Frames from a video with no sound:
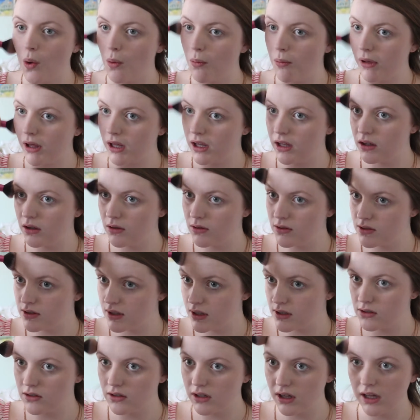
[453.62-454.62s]
making you
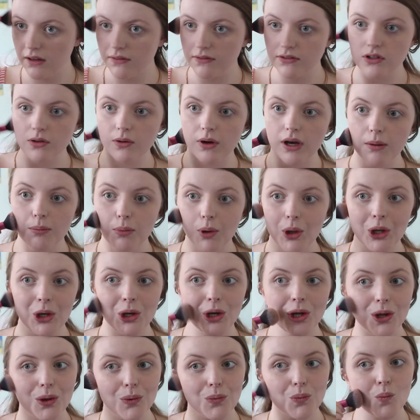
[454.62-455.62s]
assess your life. So I
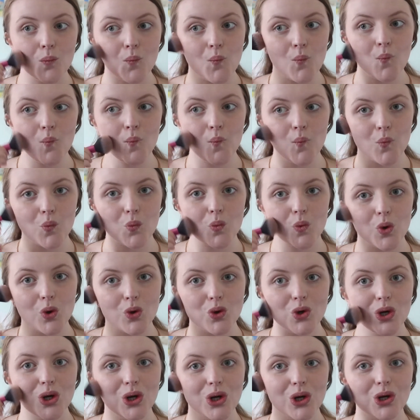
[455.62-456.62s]
blend it. I
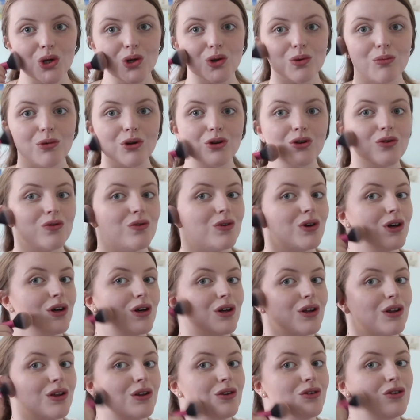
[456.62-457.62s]
try to get as much of
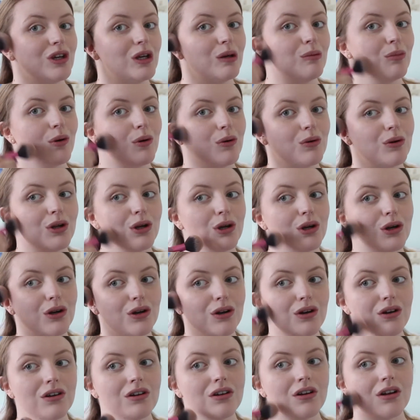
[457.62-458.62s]
a cheekbone
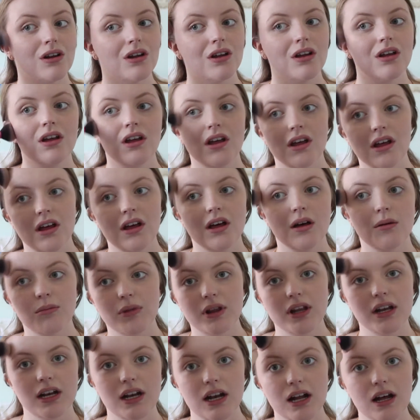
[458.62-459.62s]
here,
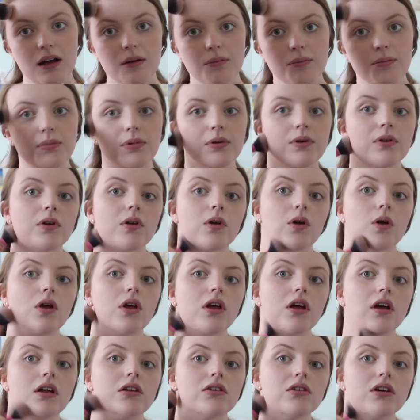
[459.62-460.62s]
blend it up,
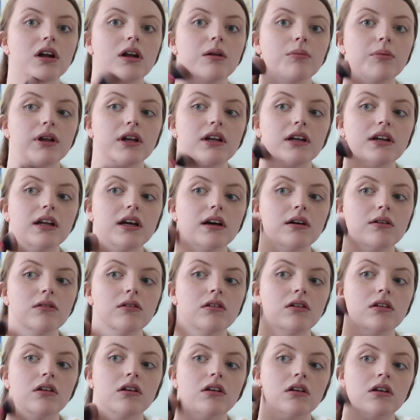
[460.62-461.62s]
and try to blend it down
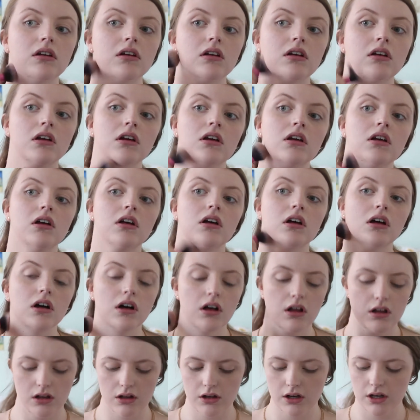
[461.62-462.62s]

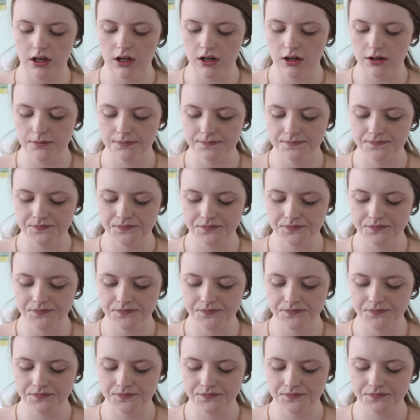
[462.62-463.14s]
along here.